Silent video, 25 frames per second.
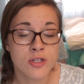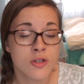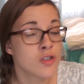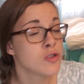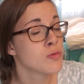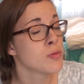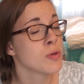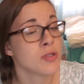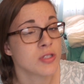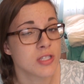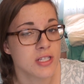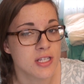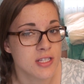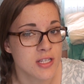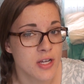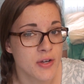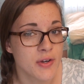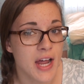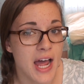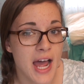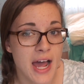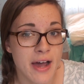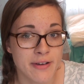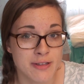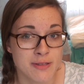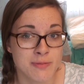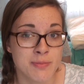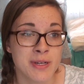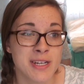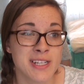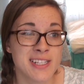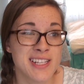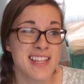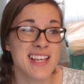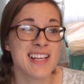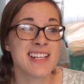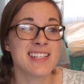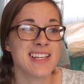two spoons in his own house
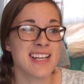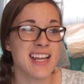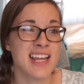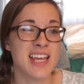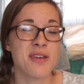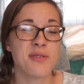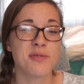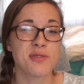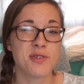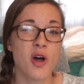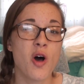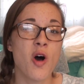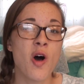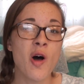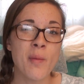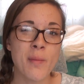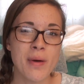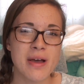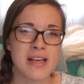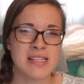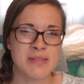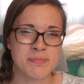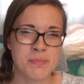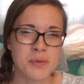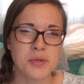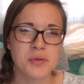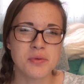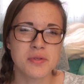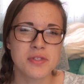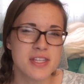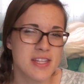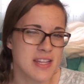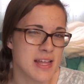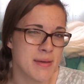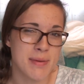because he thinks that I used all my spoons and